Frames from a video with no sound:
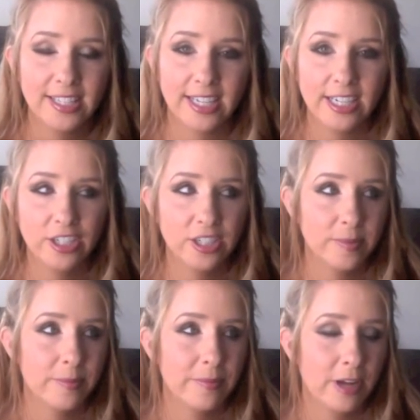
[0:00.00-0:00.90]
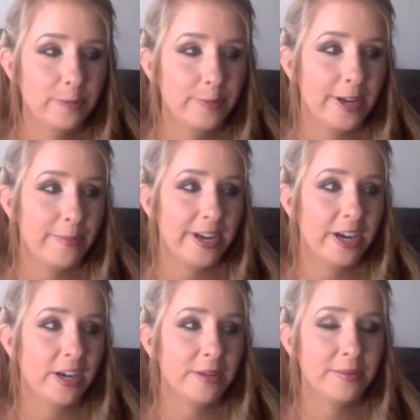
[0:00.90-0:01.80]
like he'd just been mauled by a
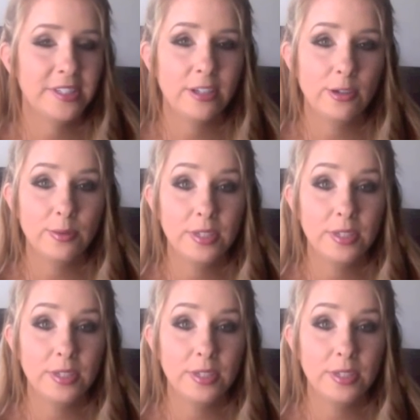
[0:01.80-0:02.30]
bear. It was so